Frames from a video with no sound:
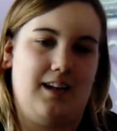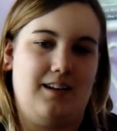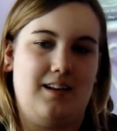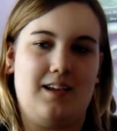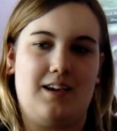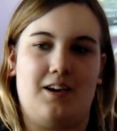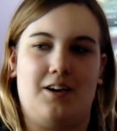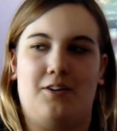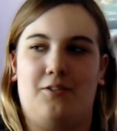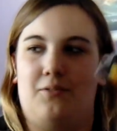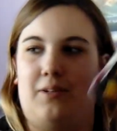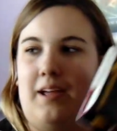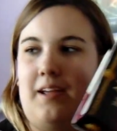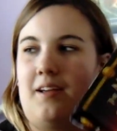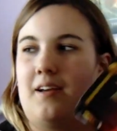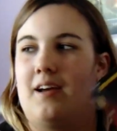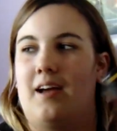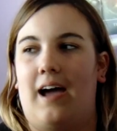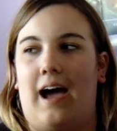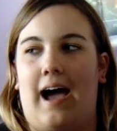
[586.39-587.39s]
Nico,
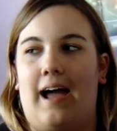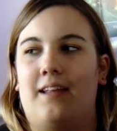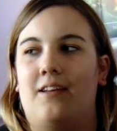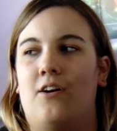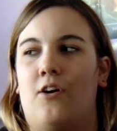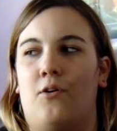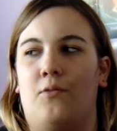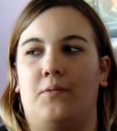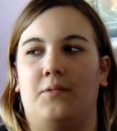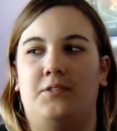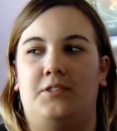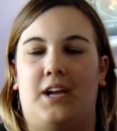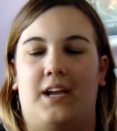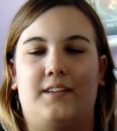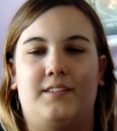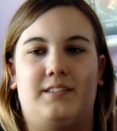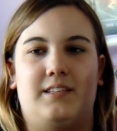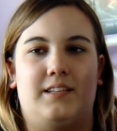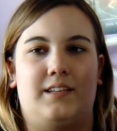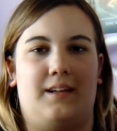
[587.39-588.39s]
like, I know
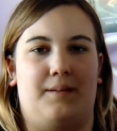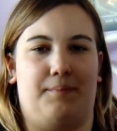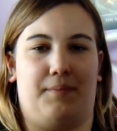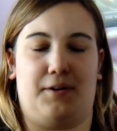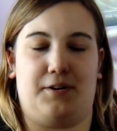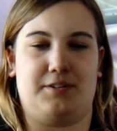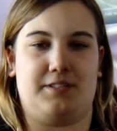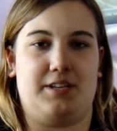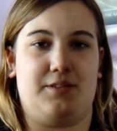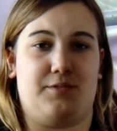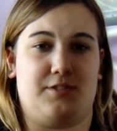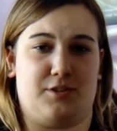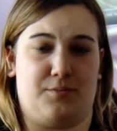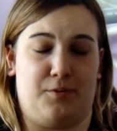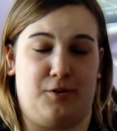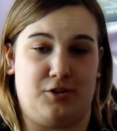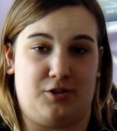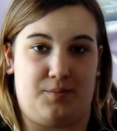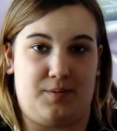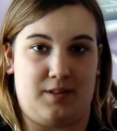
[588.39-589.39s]
Jason and Percy were
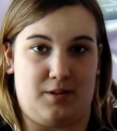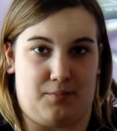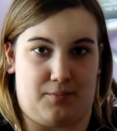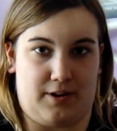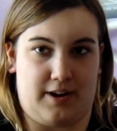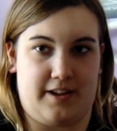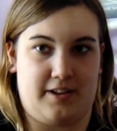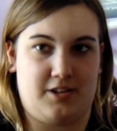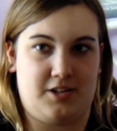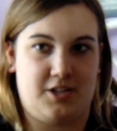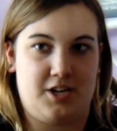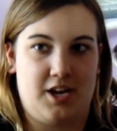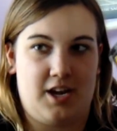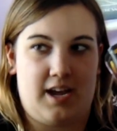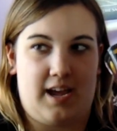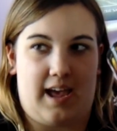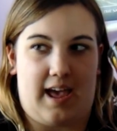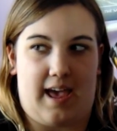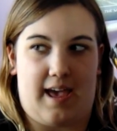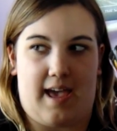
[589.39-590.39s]
supposed to be the bridge,
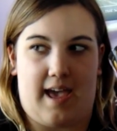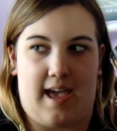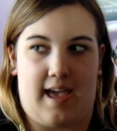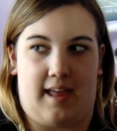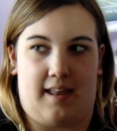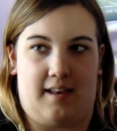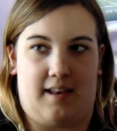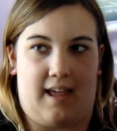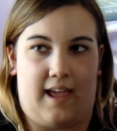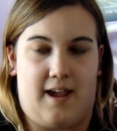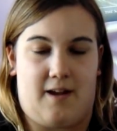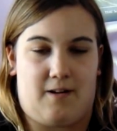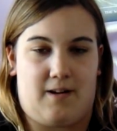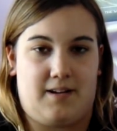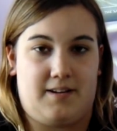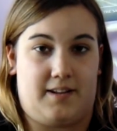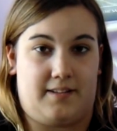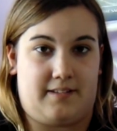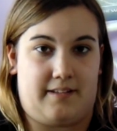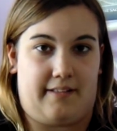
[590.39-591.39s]
and
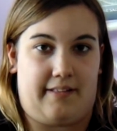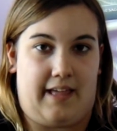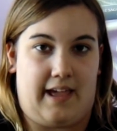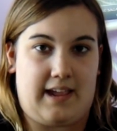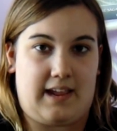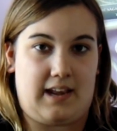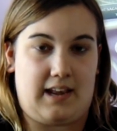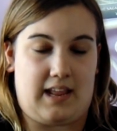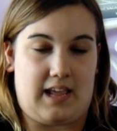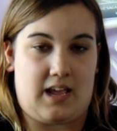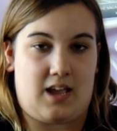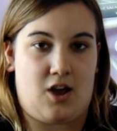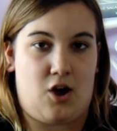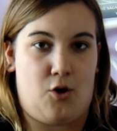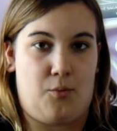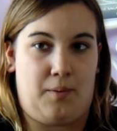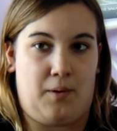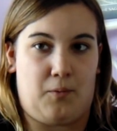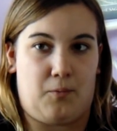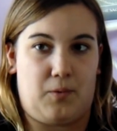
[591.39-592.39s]
Hera doesn't like
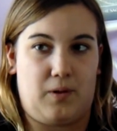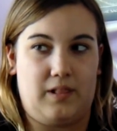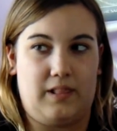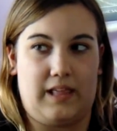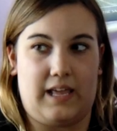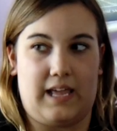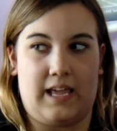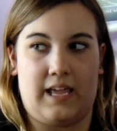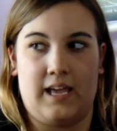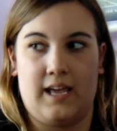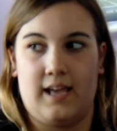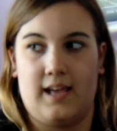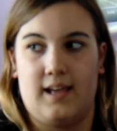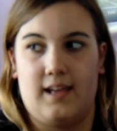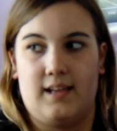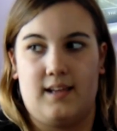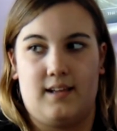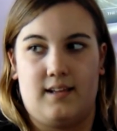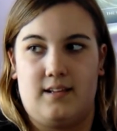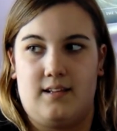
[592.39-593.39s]
Nico, but really,
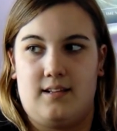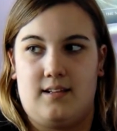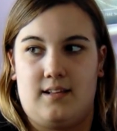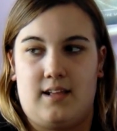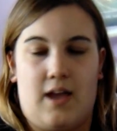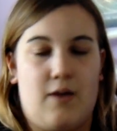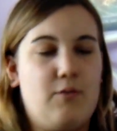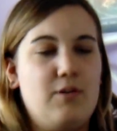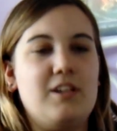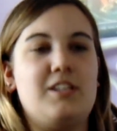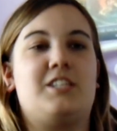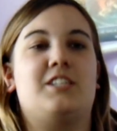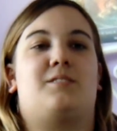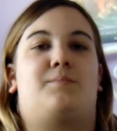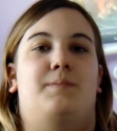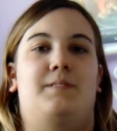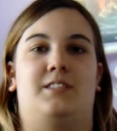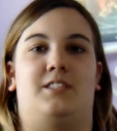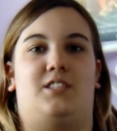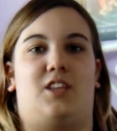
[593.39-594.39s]
it would have just
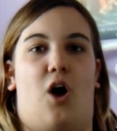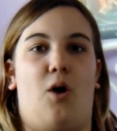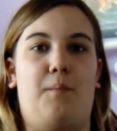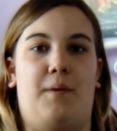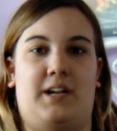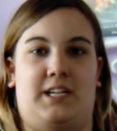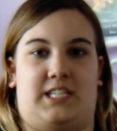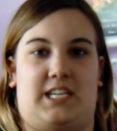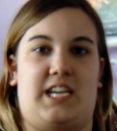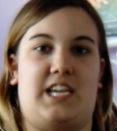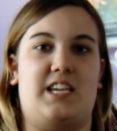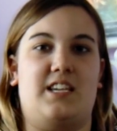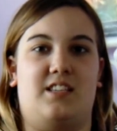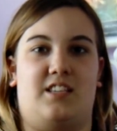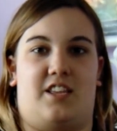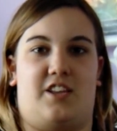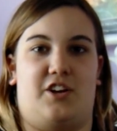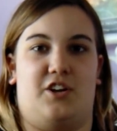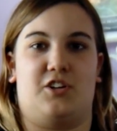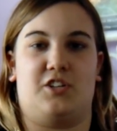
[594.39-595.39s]
been so much
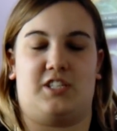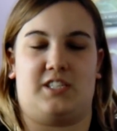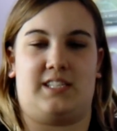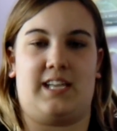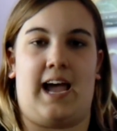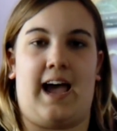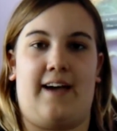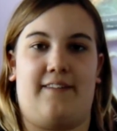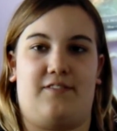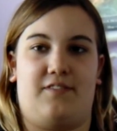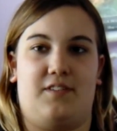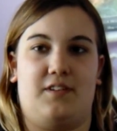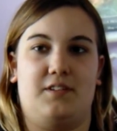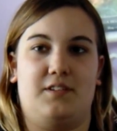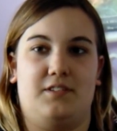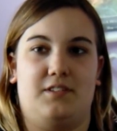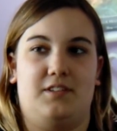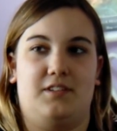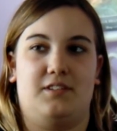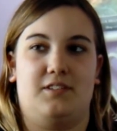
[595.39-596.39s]
easier just to have
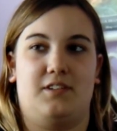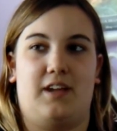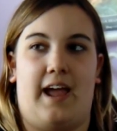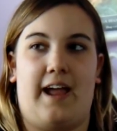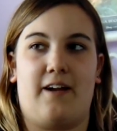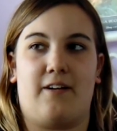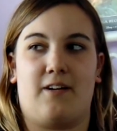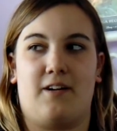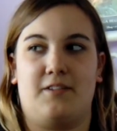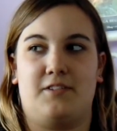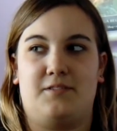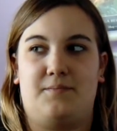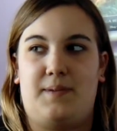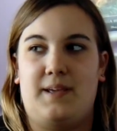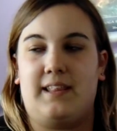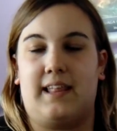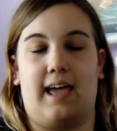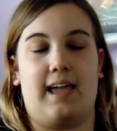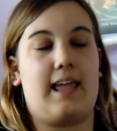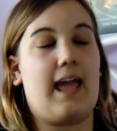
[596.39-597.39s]
Hera
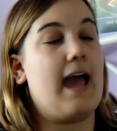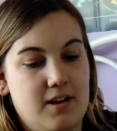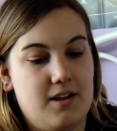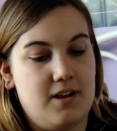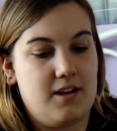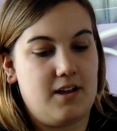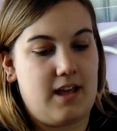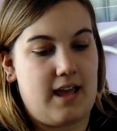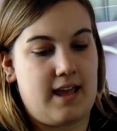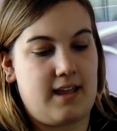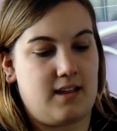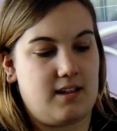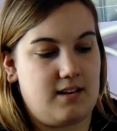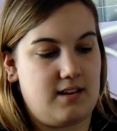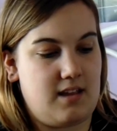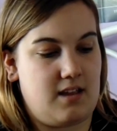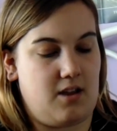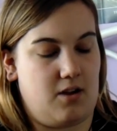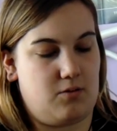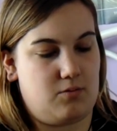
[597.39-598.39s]
be like, hey,
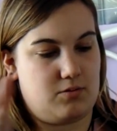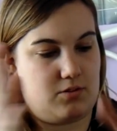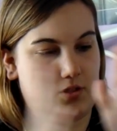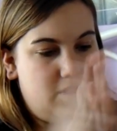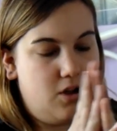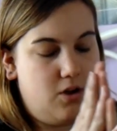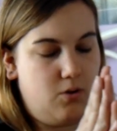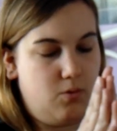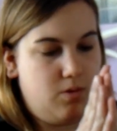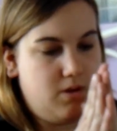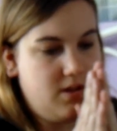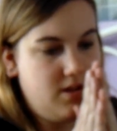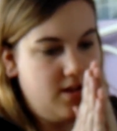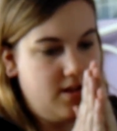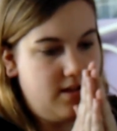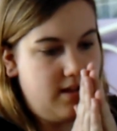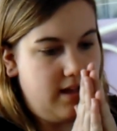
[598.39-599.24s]
Nico, so